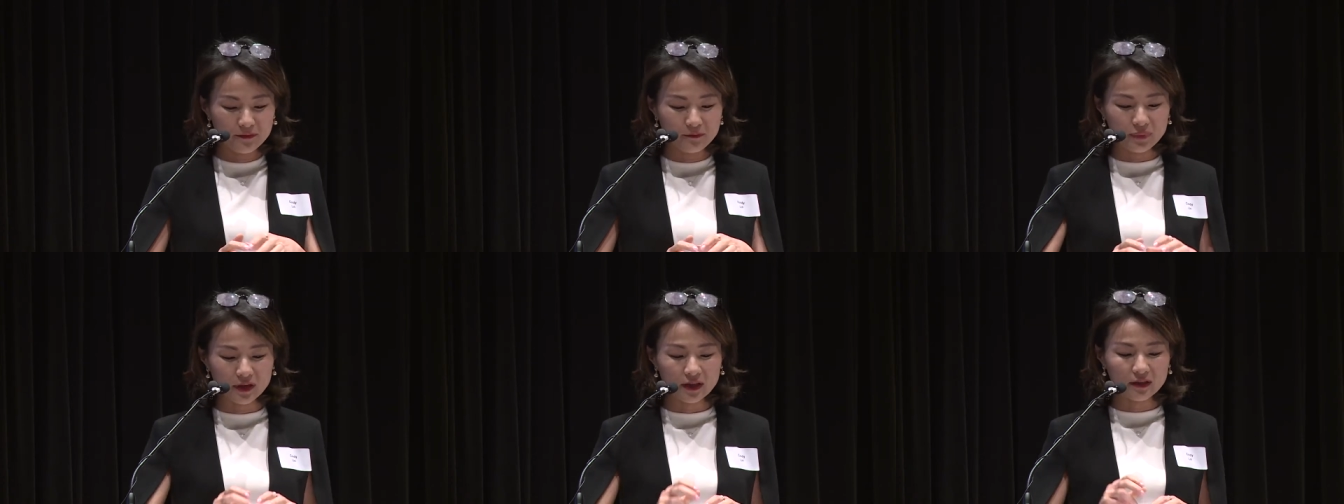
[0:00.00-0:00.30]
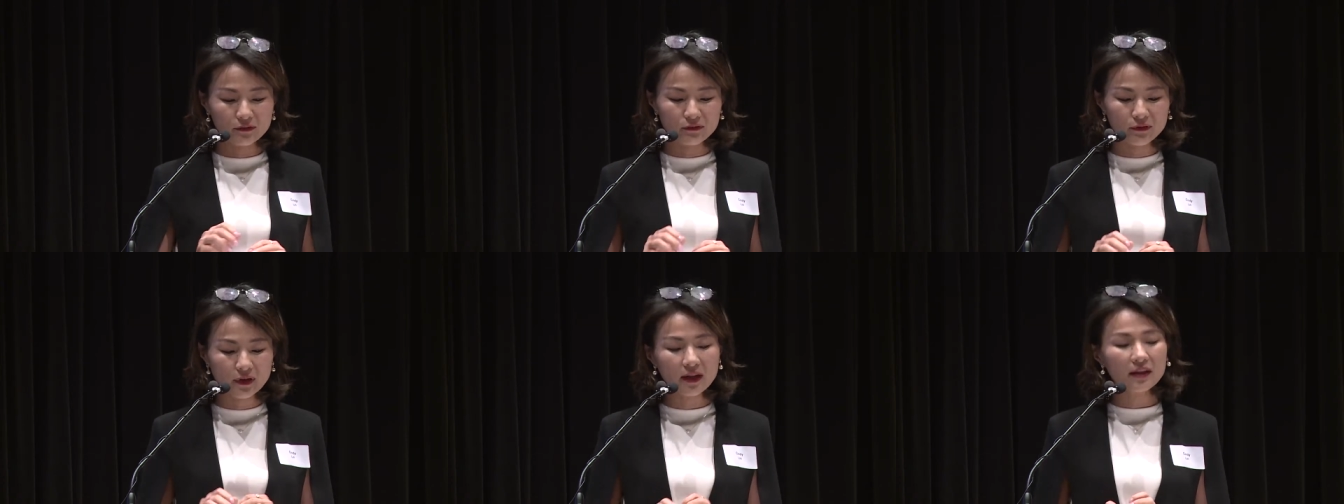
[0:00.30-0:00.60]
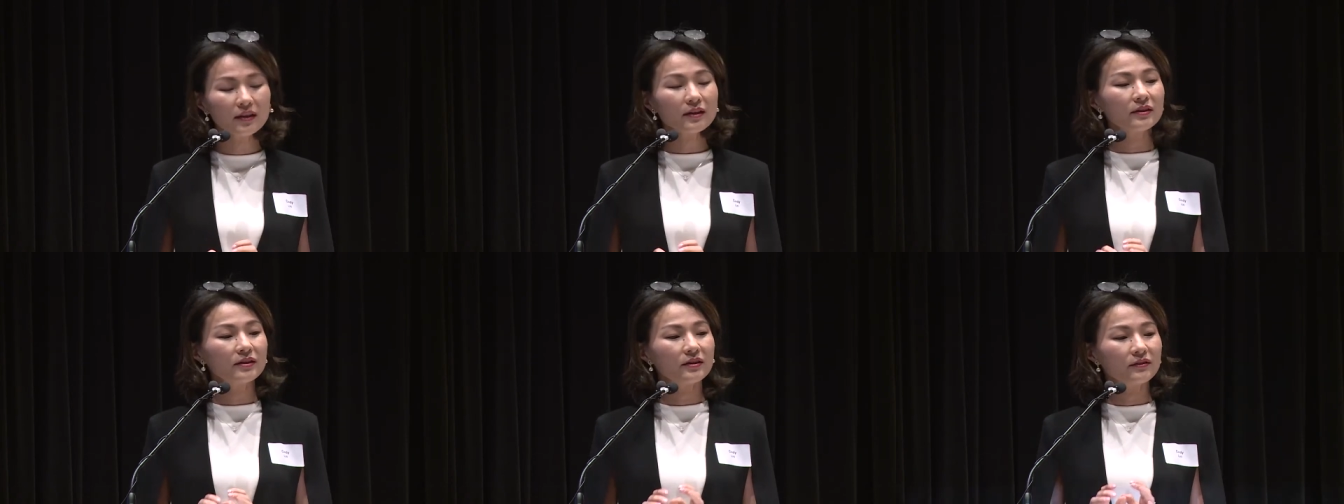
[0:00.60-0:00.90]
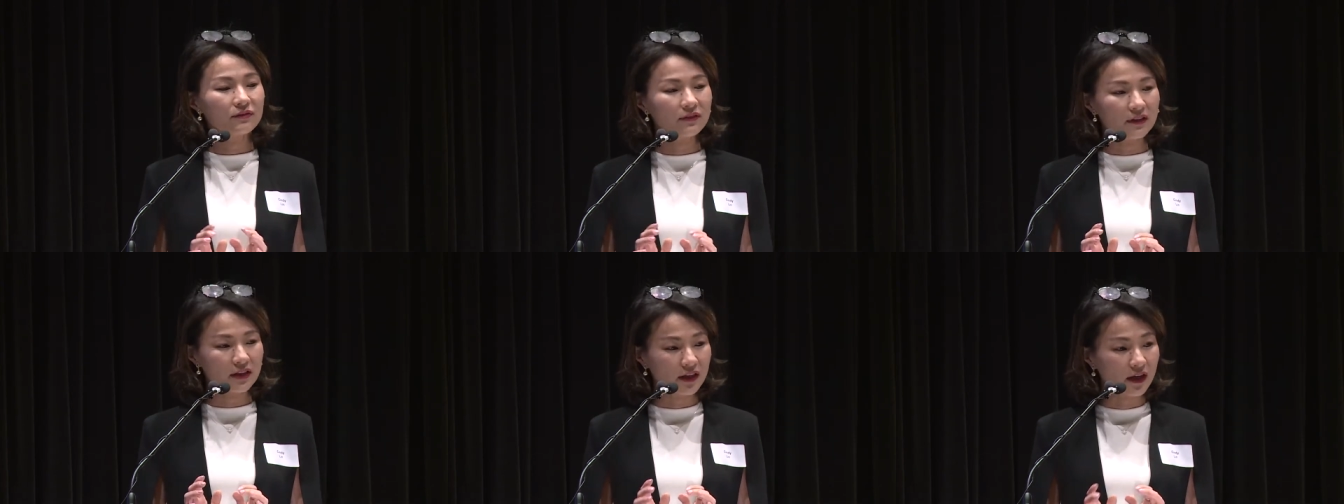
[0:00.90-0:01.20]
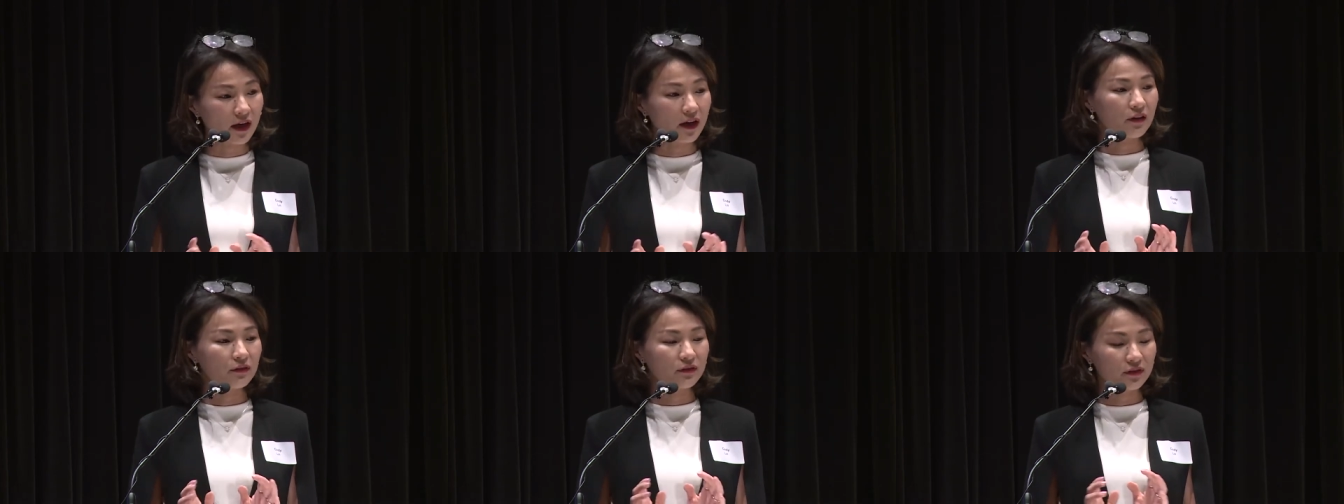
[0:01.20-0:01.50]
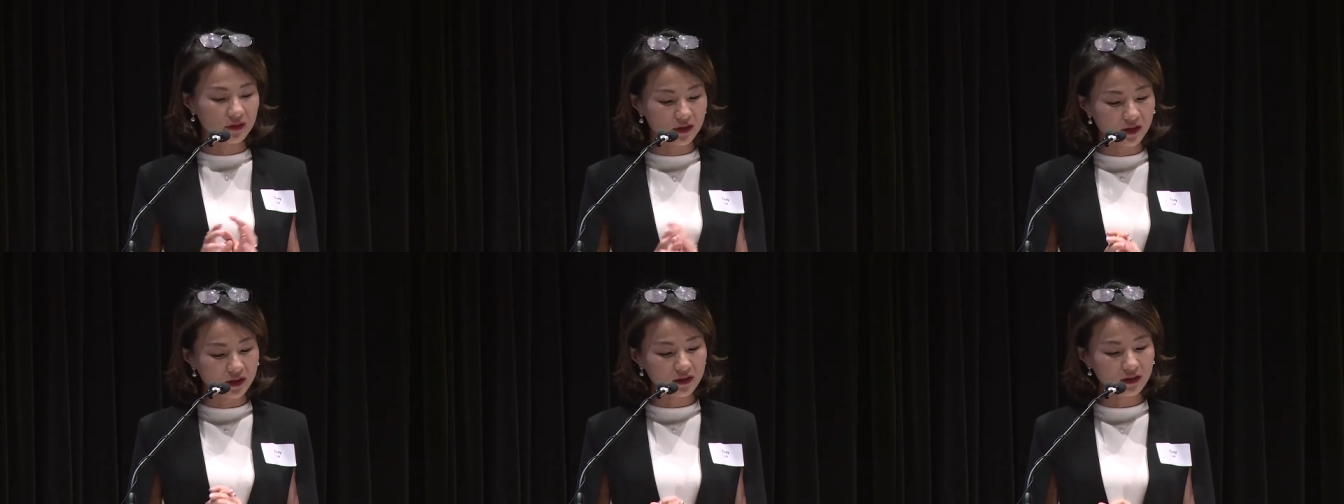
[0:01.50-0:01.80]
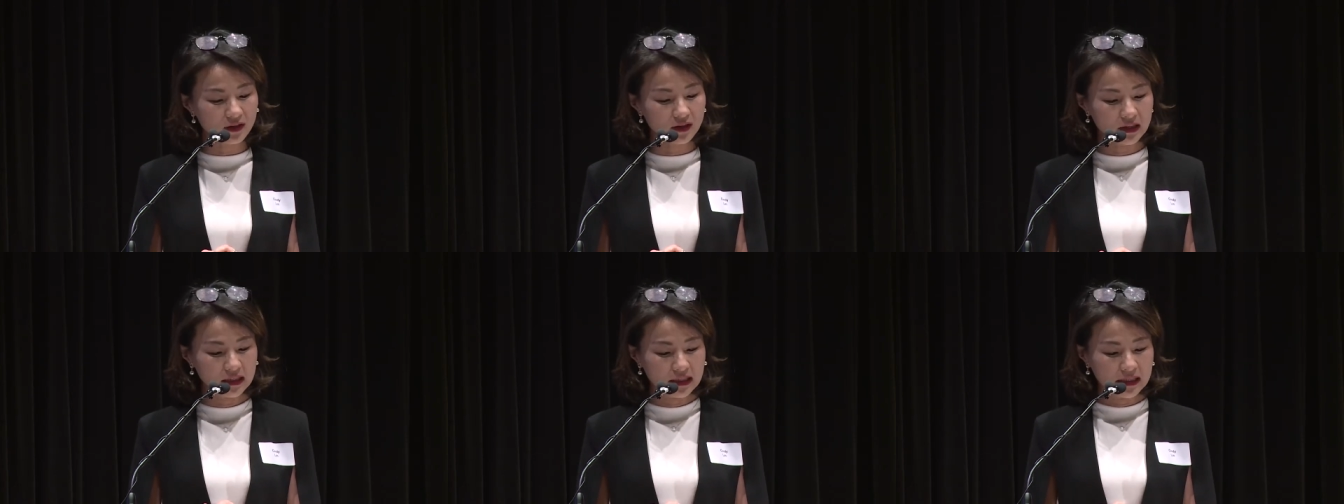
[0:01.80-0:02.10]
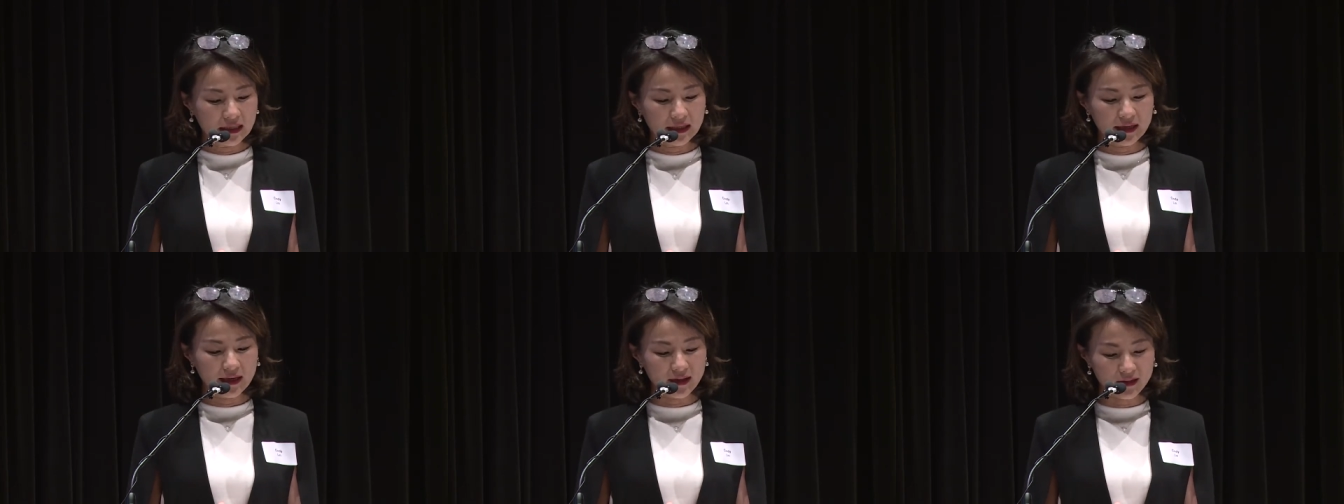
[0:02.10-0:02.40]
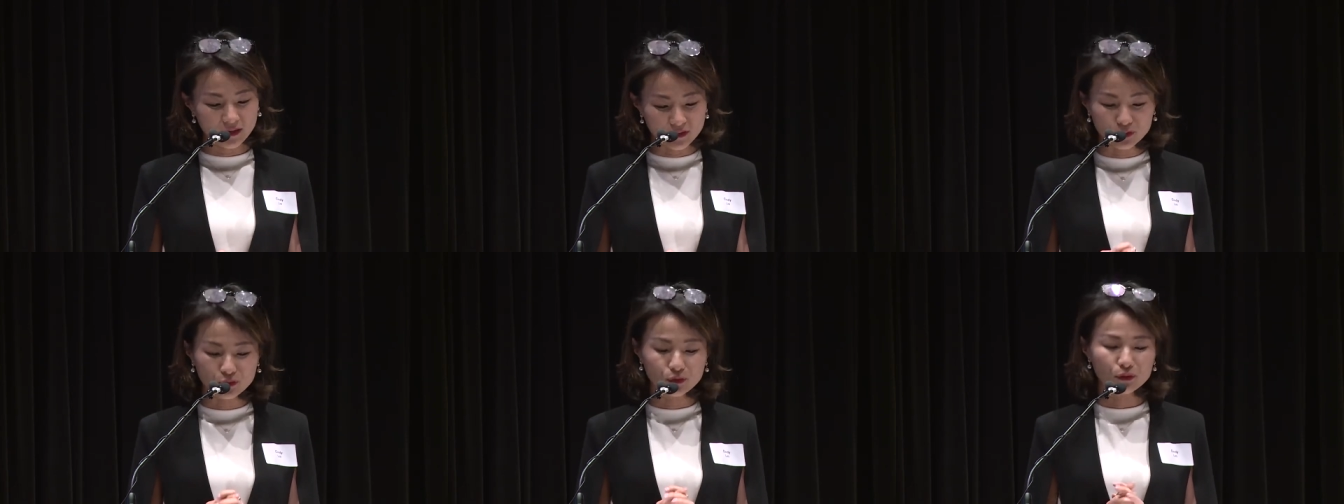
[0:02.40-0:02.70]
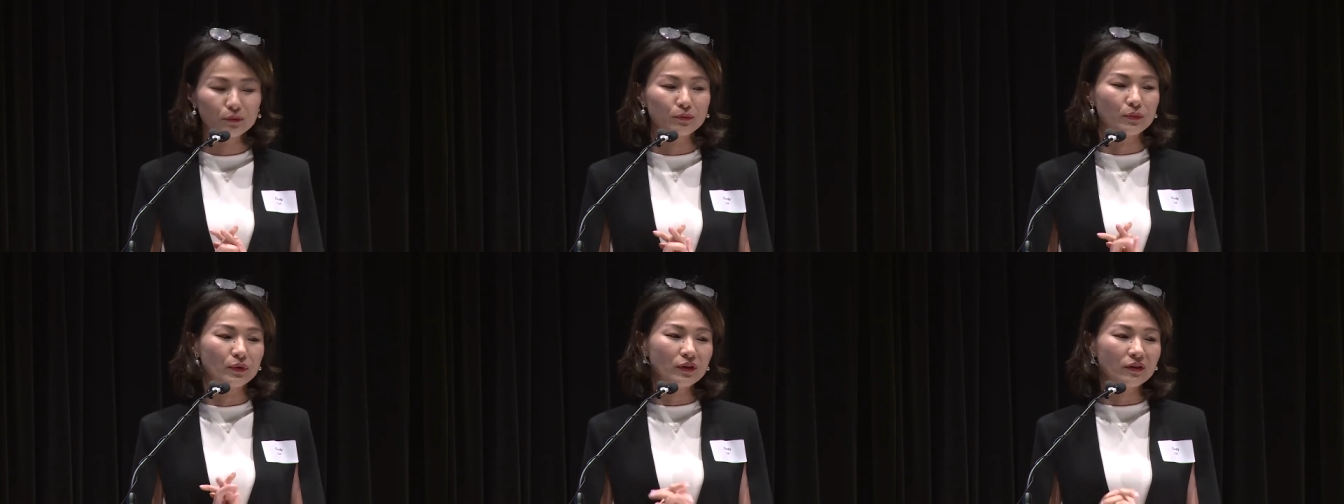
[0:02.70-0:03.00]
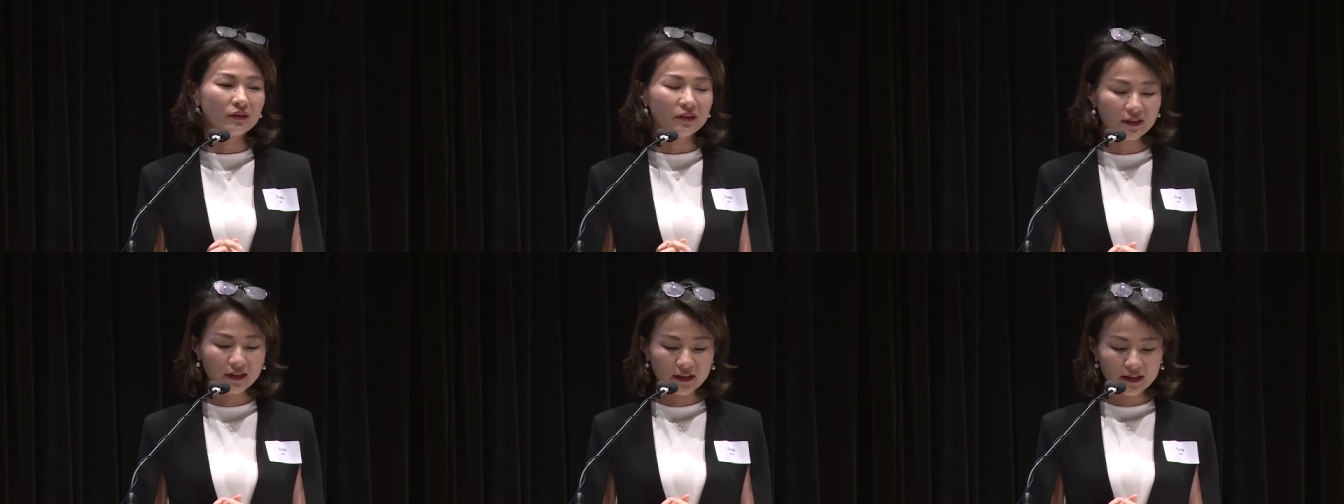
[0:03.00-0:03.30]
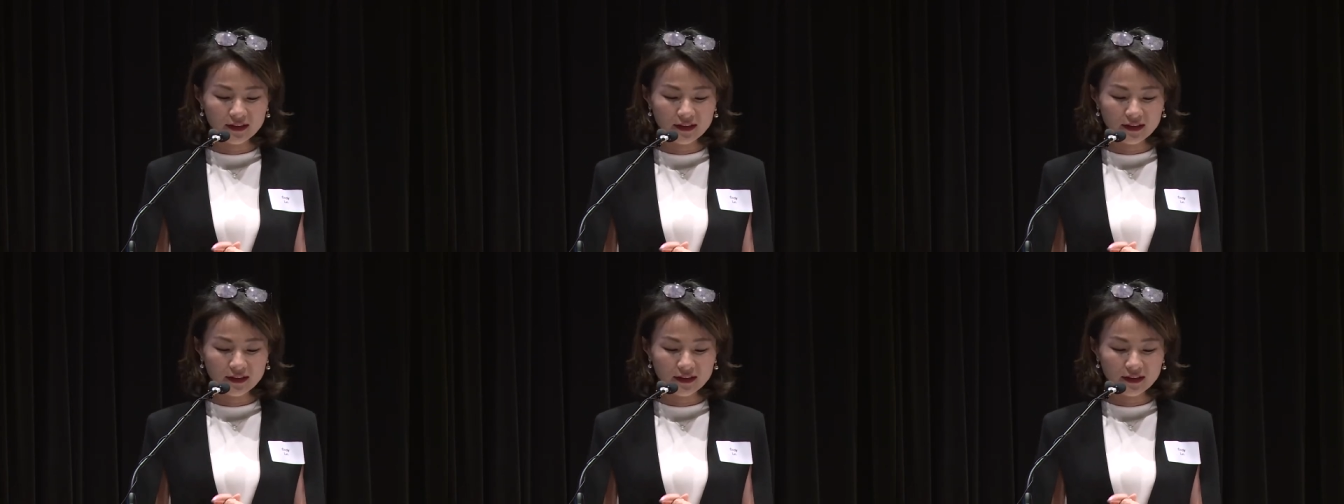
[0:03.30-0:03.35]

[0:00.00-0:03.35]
being relatively healthy and normal,